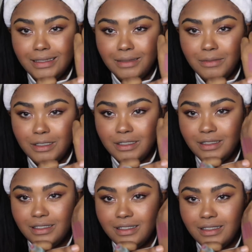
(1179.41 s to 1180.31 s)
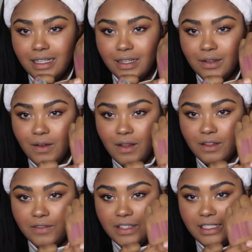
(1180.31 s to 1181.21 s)
similar to like
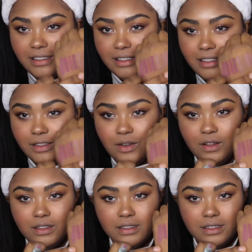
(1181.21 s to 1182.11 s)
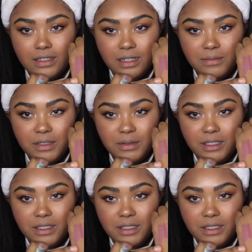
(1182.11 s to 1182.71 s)
all of these. These all look the same to